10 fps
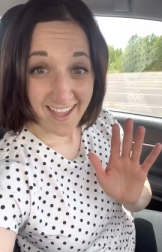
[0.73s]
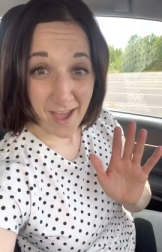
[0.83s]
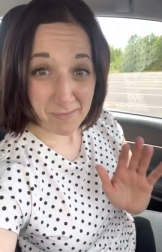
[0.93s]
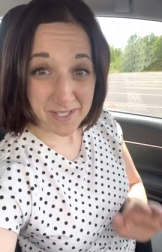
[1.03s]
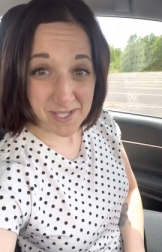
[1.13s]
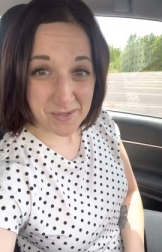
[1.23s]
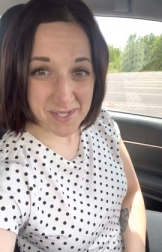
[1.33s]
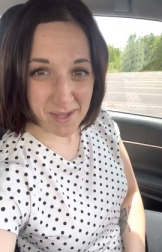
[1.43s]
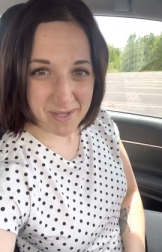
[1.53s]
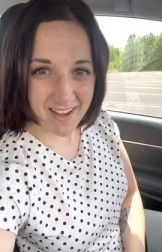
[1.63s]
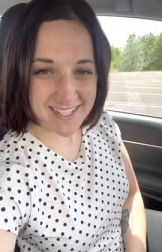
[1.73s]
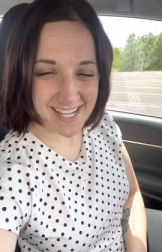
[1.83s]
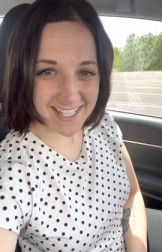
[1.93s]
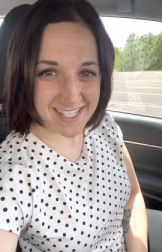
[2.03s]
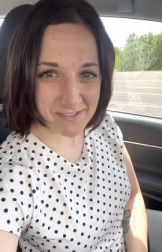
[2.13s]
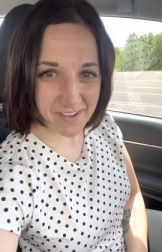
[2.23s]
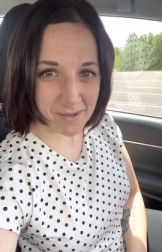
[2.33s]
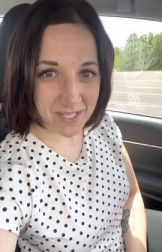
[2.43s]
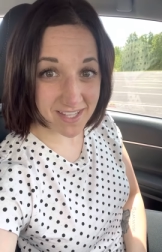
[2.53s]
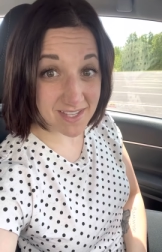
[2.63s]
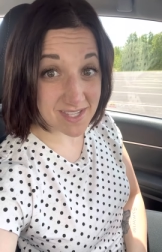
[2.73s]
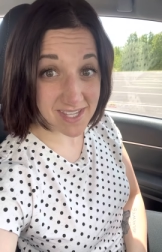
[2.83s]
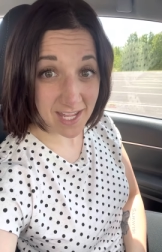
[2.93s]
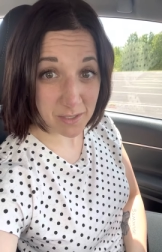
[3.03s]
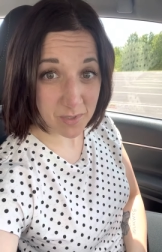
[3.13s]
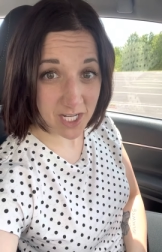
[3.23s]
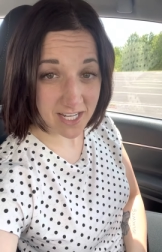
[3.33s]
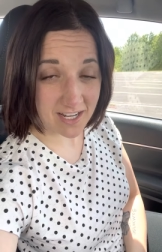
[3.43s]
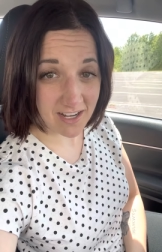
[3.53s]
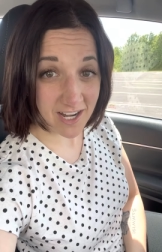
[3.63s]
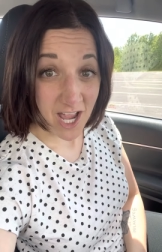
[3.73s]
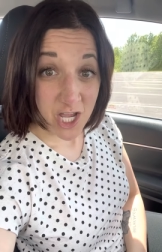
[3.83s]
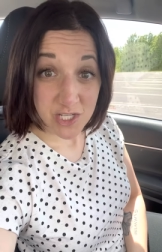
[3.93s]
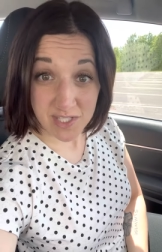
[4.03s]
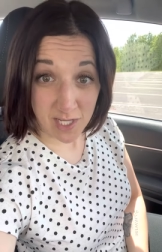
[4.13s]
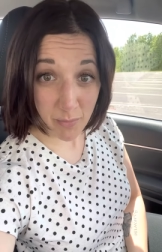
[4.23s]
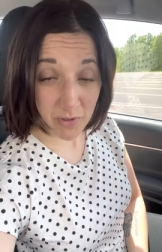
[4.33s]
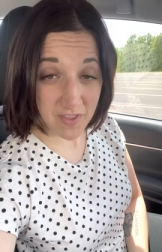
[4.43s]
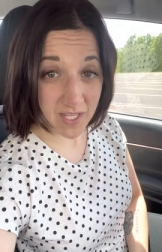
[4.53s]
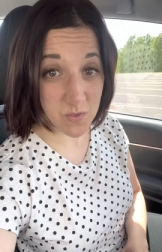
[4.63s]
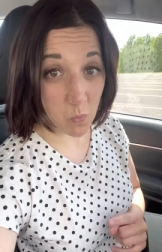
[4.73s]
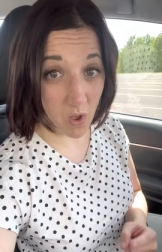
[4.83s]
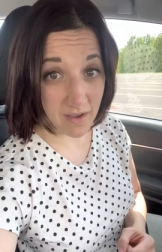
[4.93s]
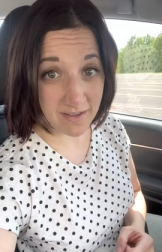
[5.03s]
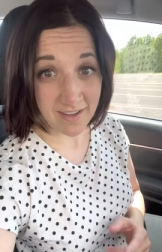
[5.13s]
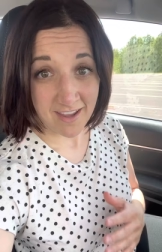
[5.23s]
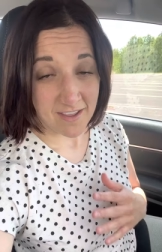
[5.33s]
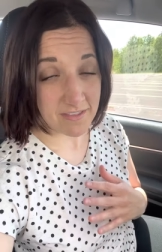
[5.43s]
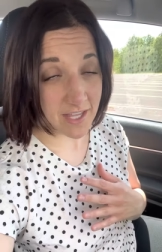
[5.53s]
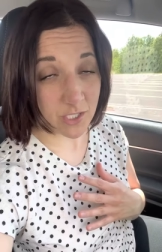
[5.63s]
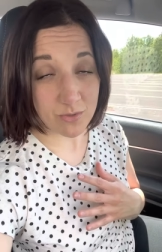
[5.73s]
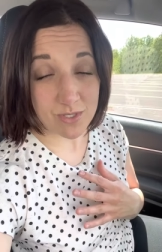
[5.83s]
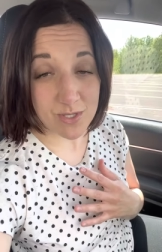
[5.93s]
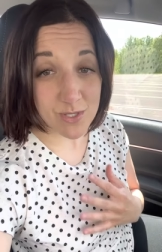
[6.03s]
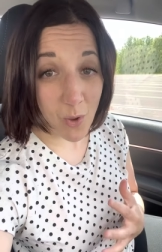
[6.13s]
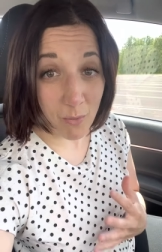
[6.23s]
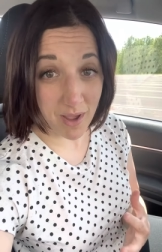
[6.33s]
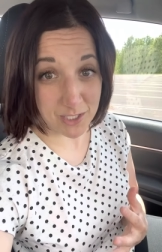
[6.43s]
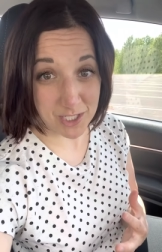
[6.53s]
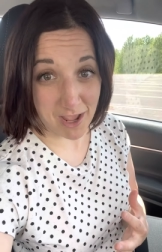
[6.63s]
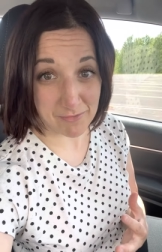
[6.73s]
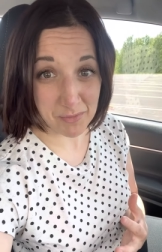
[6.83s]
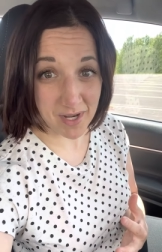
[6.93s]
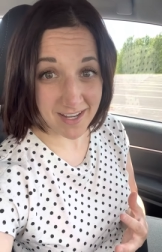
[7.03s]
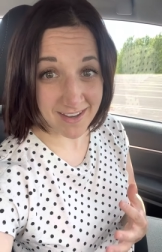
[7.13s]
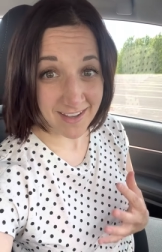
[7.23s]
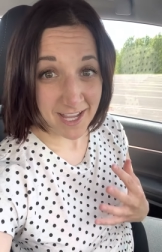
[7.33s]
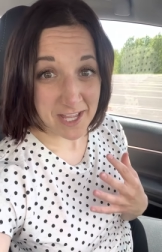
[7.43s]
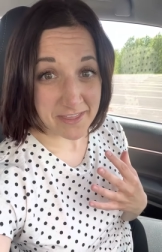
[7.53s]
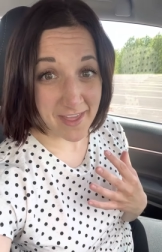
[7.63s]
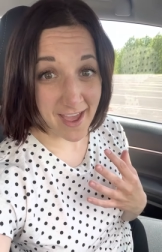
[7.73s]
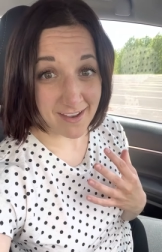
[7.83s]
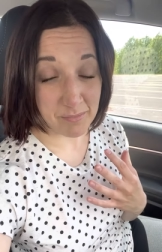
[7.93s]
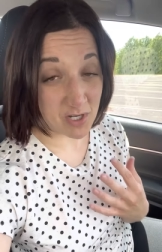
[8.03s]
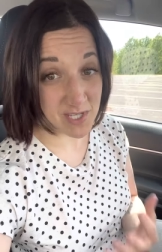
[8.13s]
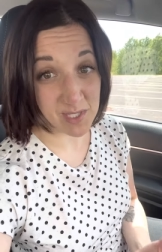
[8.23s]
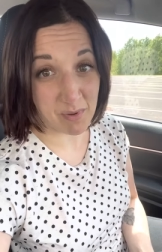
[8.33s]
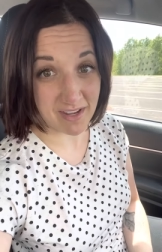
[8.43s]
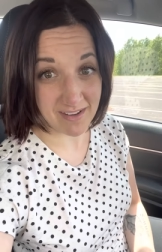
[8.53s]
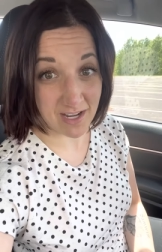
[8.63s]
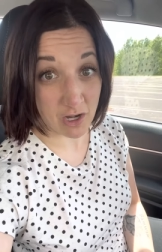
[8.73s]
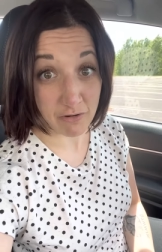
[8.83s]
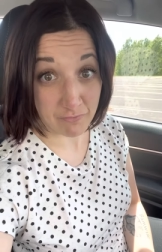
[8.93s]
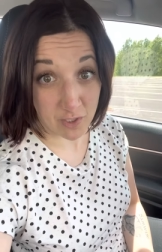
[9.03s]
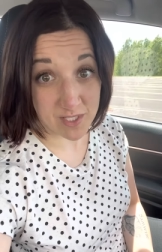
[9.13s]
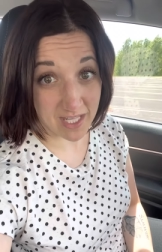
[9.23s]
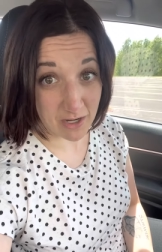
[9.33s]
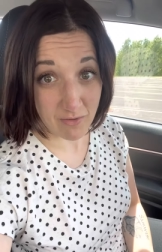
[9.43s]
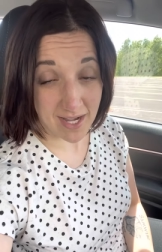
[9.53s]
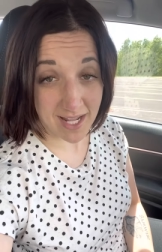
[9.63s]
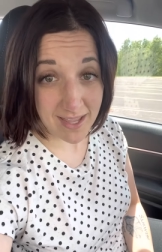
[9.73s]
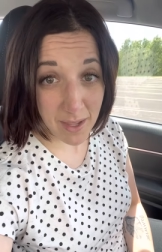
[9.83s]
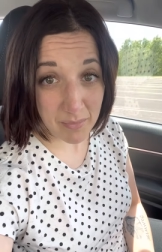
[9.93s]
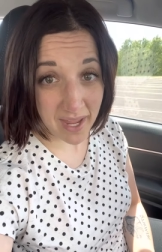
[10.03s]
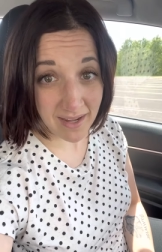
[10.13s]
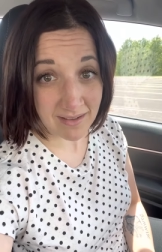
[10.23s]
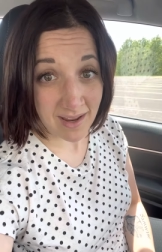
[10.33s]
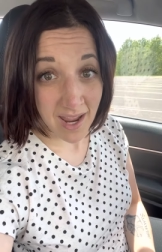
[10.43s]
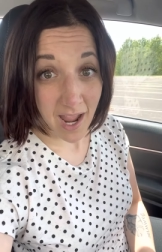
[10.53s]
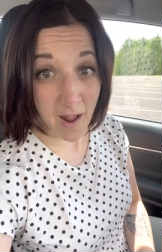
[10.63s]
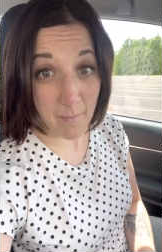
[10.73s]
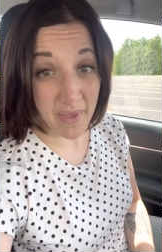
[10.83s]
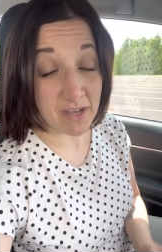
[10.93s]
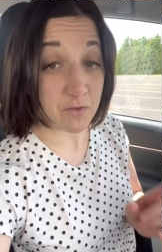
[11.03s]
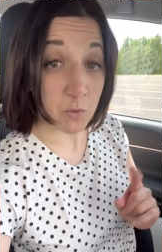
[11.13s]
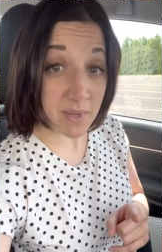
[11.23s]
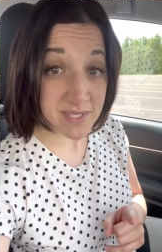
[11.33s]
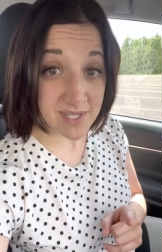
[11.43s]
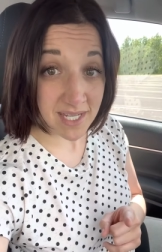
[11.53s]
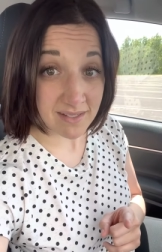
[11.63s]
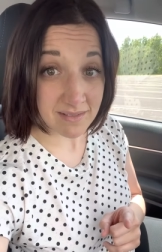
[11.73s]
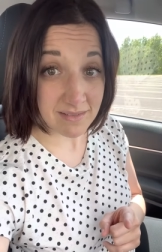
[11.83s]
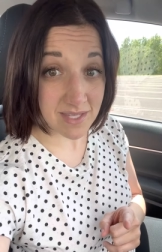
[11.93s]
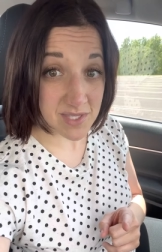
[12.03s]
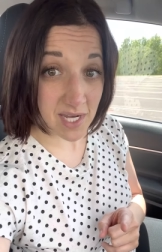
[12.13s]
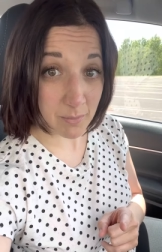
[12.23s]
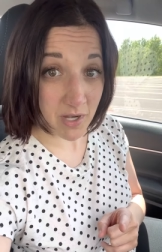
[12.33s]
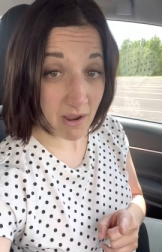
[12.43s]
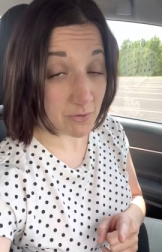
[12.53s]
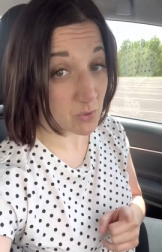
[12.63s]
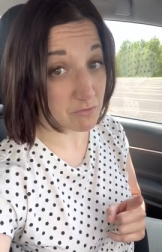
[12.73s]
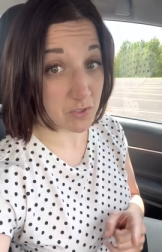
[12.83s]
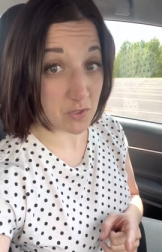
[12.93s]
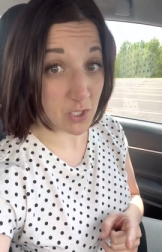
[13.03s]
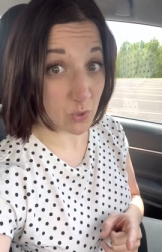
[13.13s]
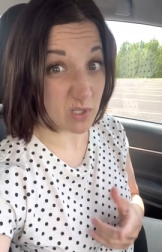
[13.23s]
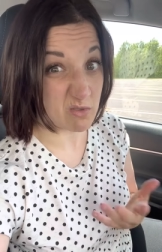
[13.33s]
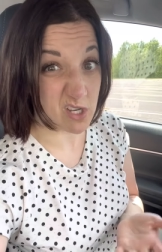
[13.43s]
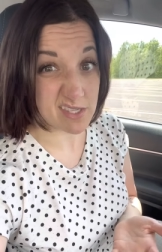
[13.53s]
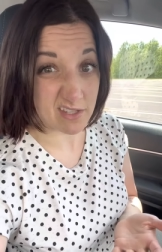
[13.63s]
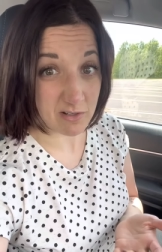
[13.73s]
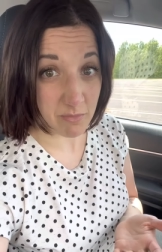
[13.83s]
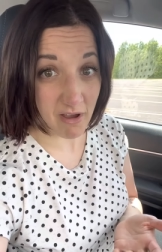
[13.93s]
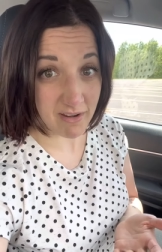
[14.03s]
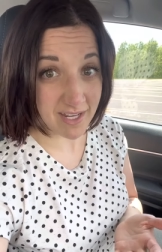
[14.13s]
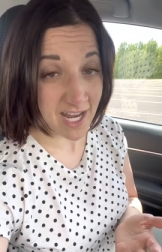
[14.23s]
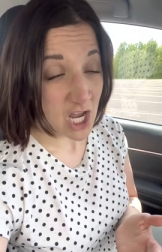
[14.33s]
Happy Tuesday, Beyond Sanditon family. This is Anna Marie here. Just a couple things. One, thank you so much to everybody that participated in our first letter writing campaign. And if you missed it this time around, or if you're new and you just learned about it,